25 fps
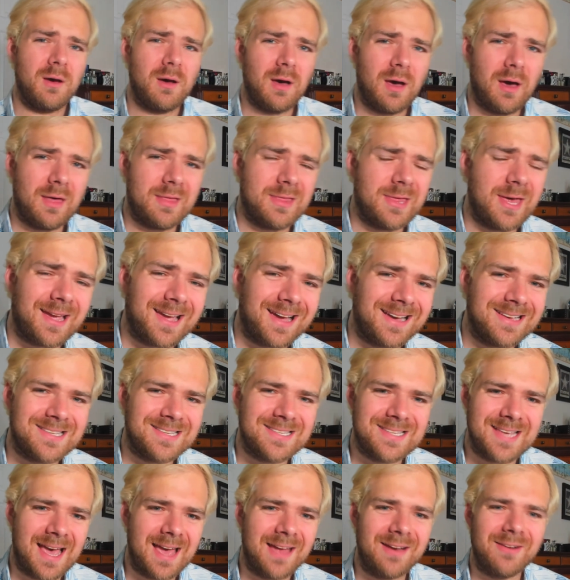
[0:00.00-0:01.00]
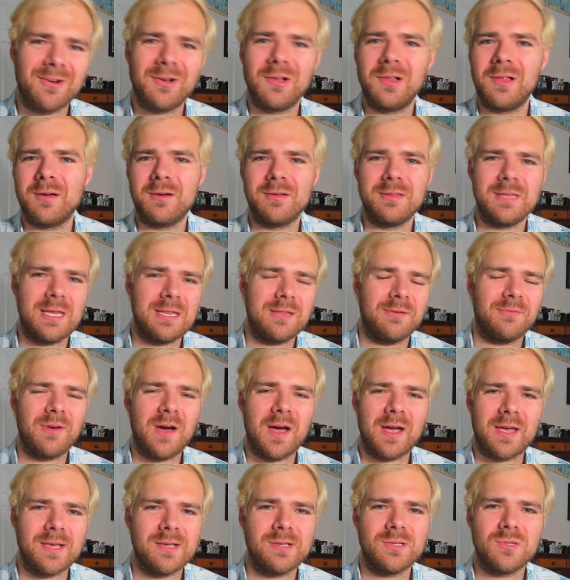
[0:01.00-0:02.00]
I think I said earlier that the
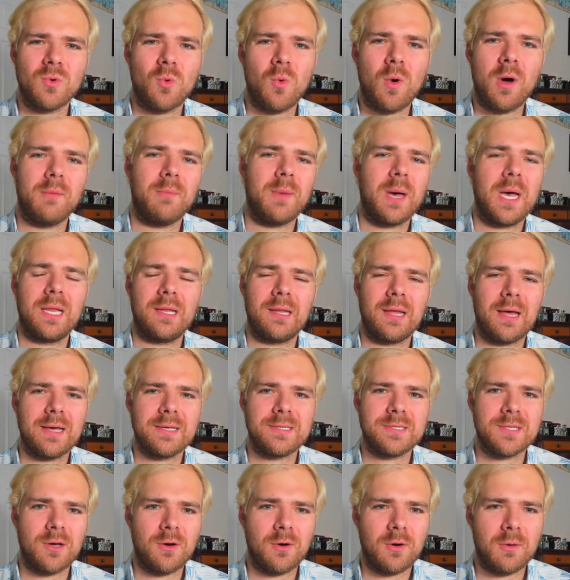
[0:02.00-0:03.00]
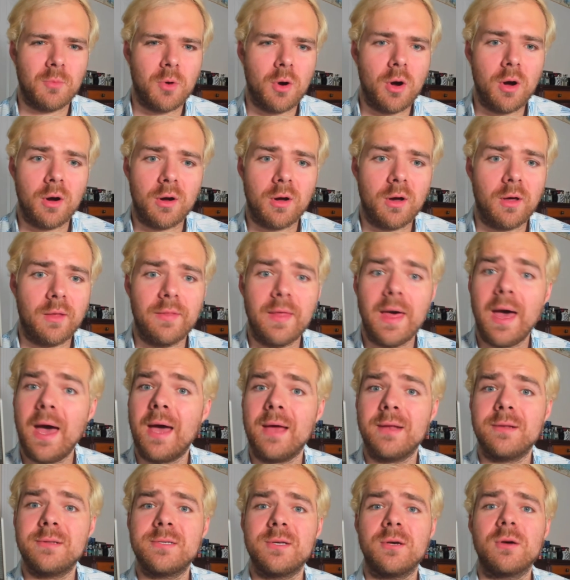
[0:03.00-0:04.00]
Vikings won by a lot, so I'm wrong on
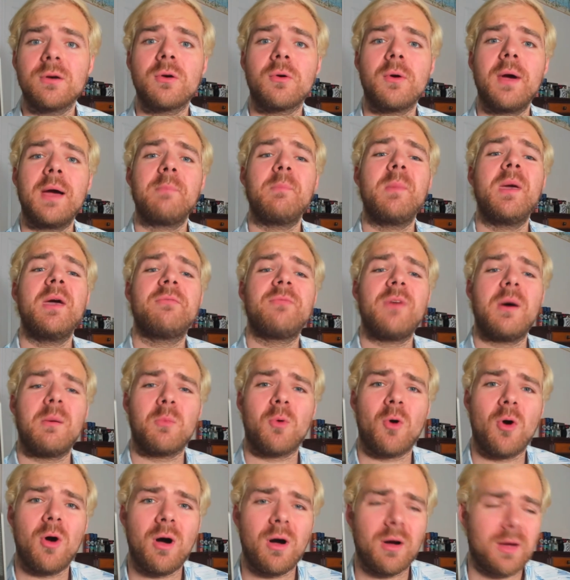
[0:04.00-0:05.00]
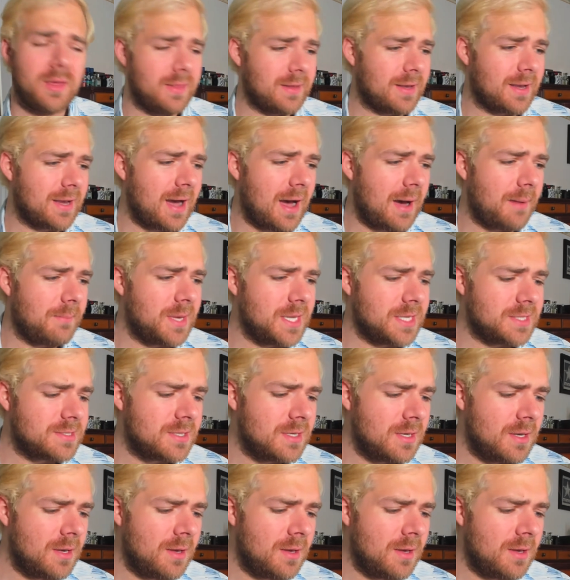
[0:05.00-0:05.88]
that. So correct me if I'm wrong in the comments.